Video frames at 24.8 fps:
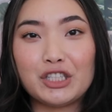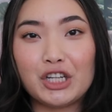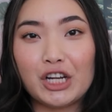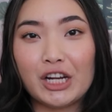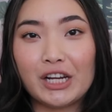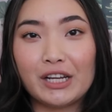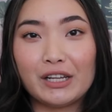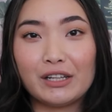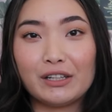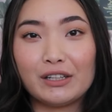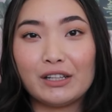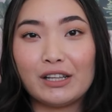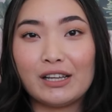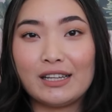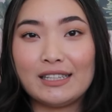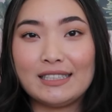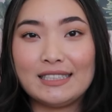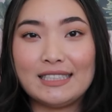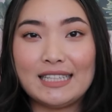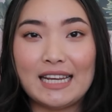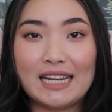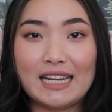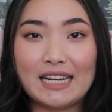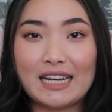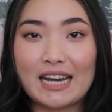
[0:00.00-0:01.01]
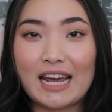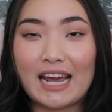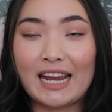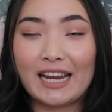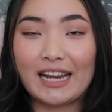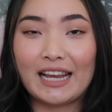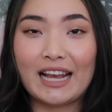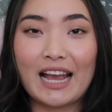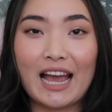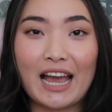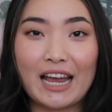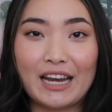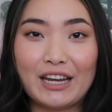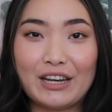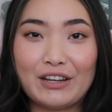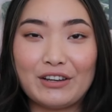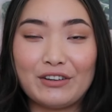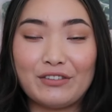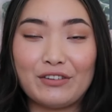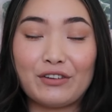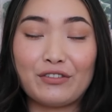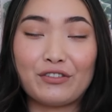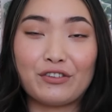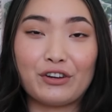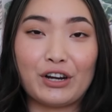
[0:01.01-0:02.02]
chill date night kind
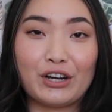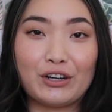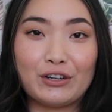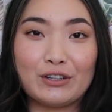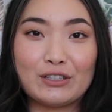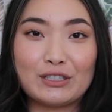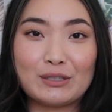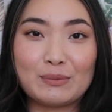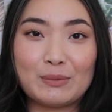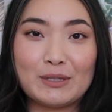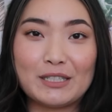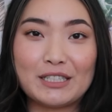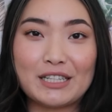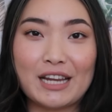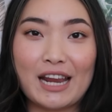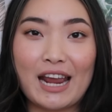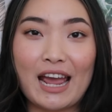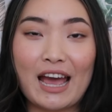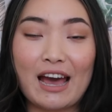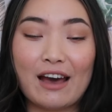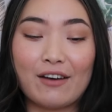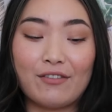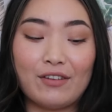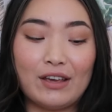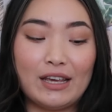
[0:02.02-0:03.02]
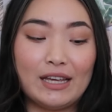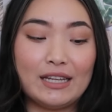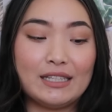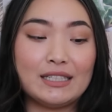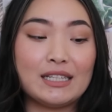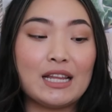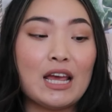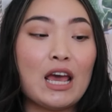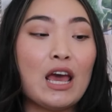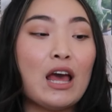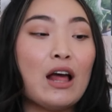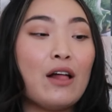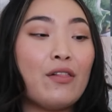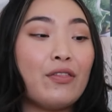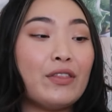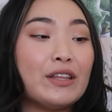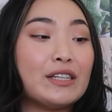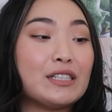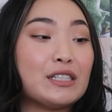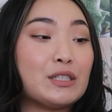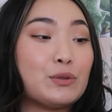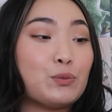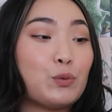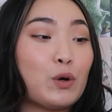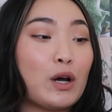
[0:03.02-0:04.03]
of fragrance mist I have is
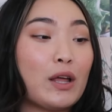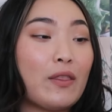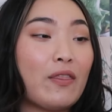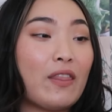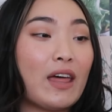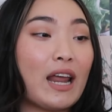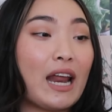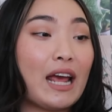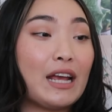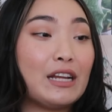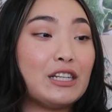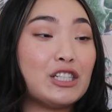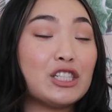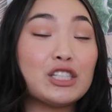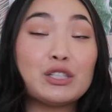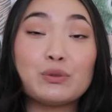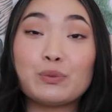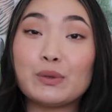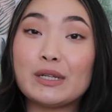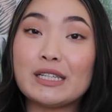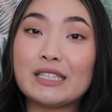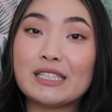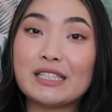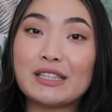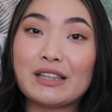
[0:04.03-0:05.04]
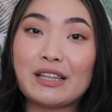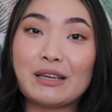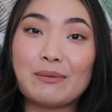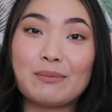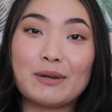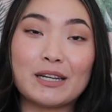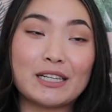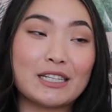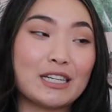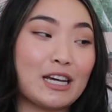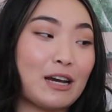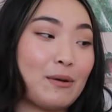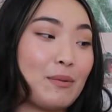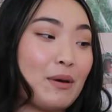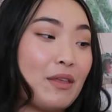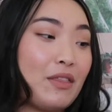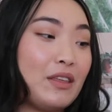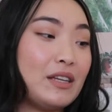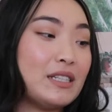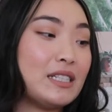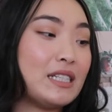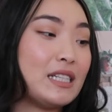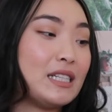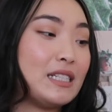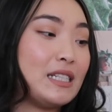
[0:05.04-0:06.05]
this one that I just recently picked up.
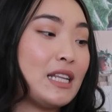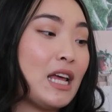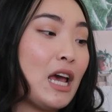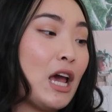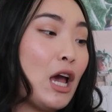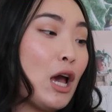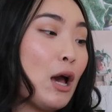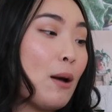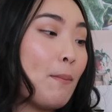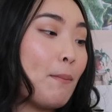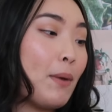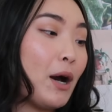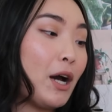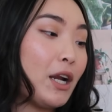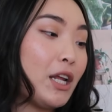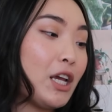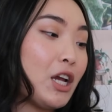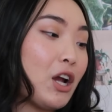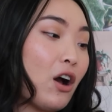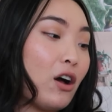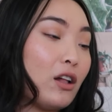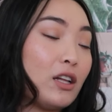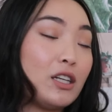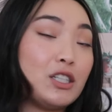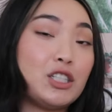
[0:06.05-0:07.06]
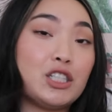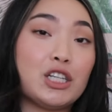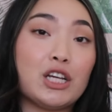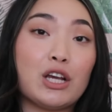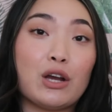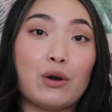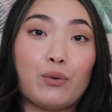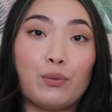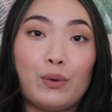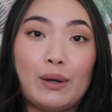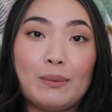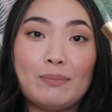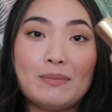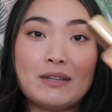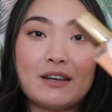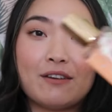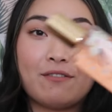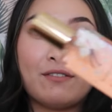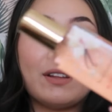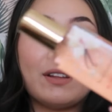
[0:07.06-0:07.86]
This is Bodycology Whipped